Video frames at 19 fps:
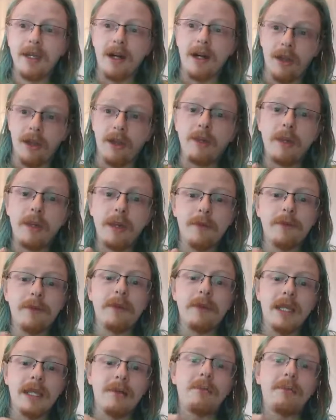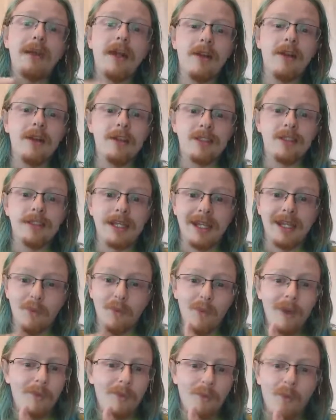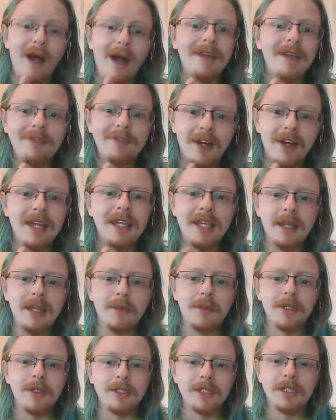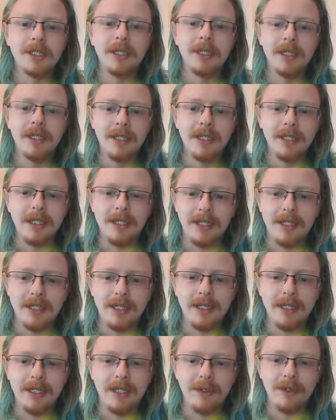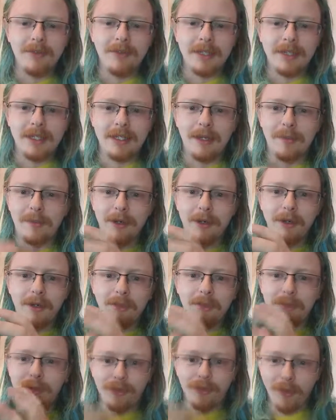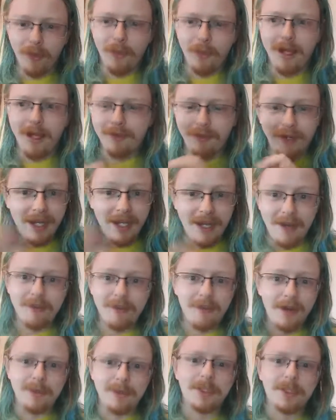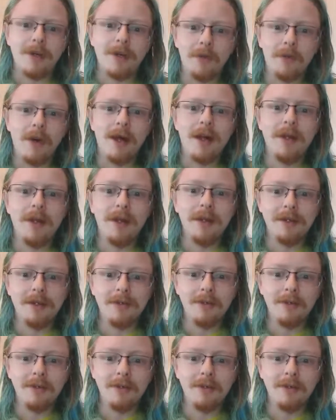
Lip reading: A lot of people have been comparing it to like when Wi-Fi came out. If you think about it, before Wi-Fi, everything was hardwired.